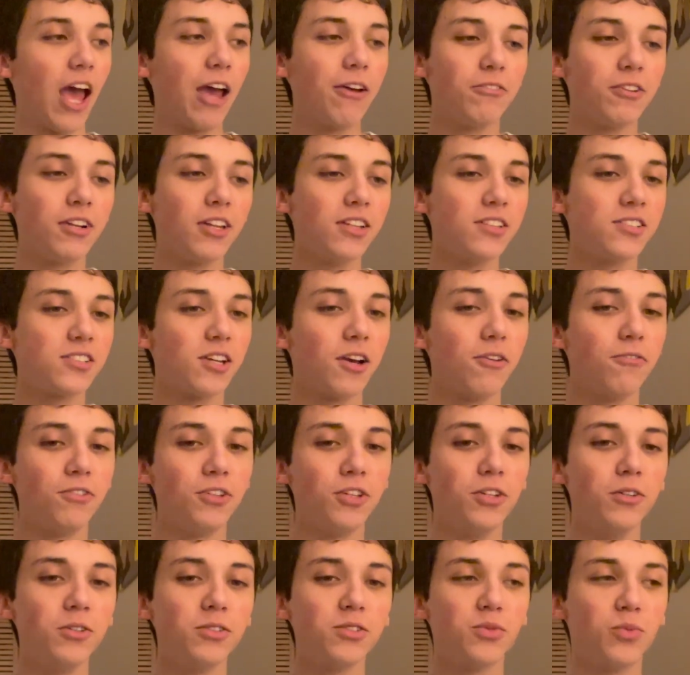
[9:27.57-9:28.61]
evidence of
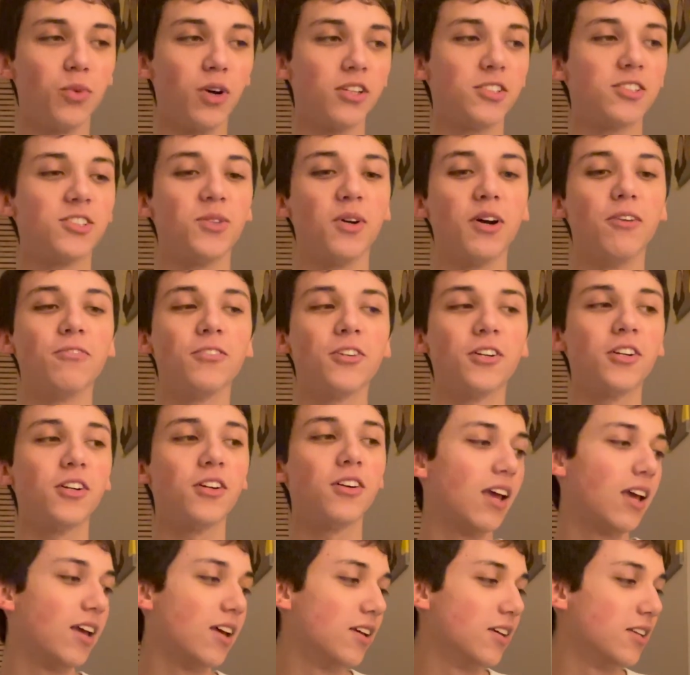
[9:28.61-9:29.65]
use whatsoever
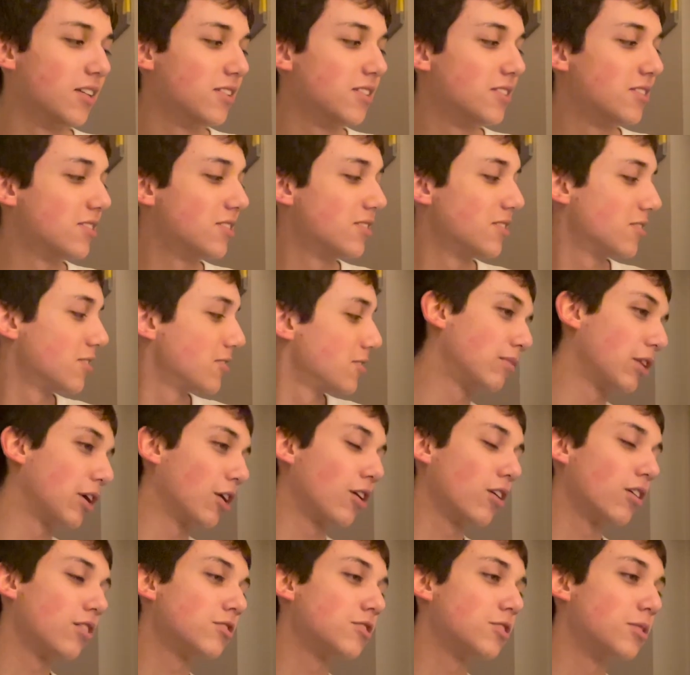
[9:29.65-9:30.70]
is
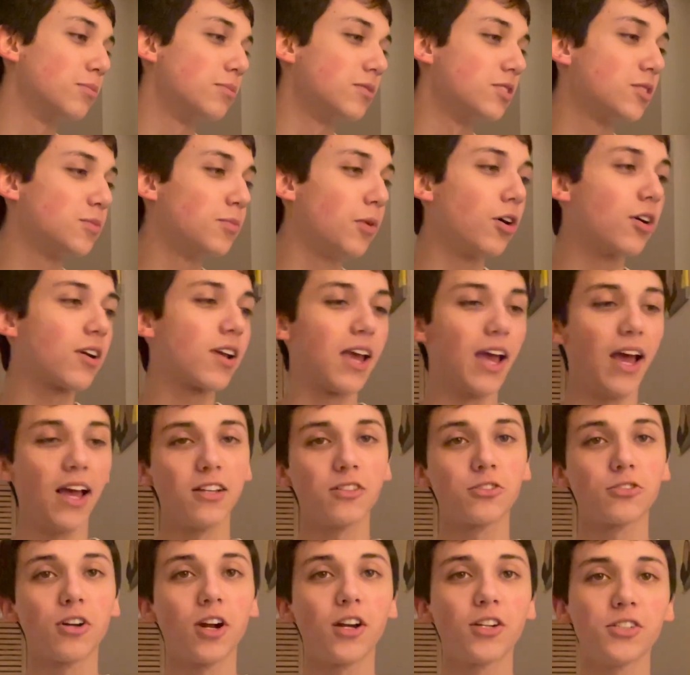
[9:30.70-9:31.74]
there are some small
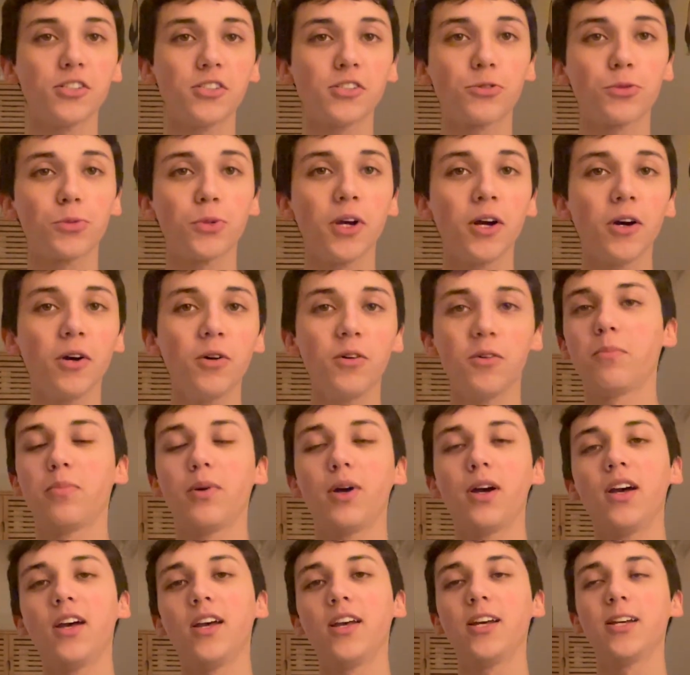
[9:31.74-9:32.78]
cat scratches throughout,
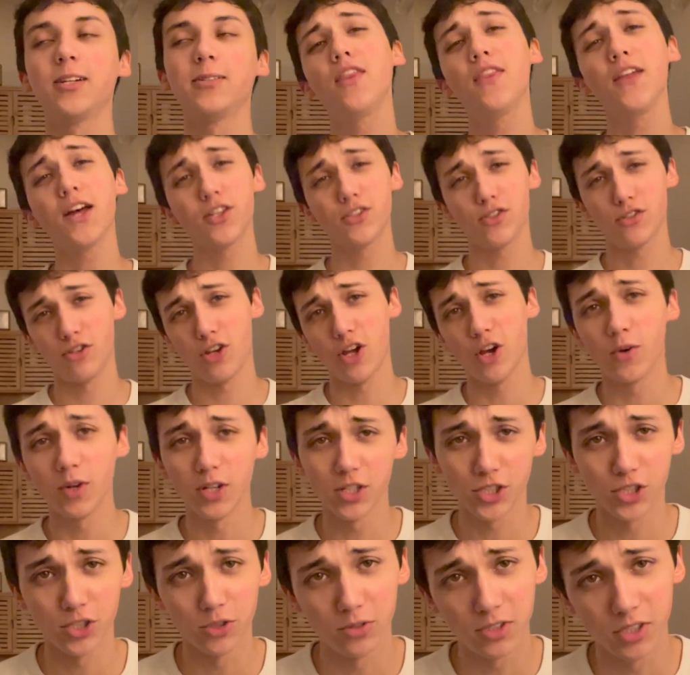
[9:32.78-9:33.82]
but that's no
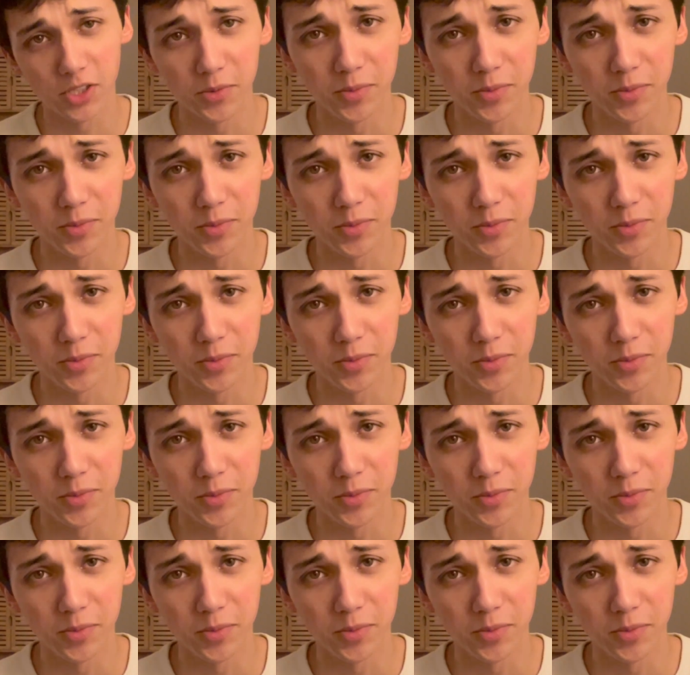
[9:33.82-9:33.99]
issue to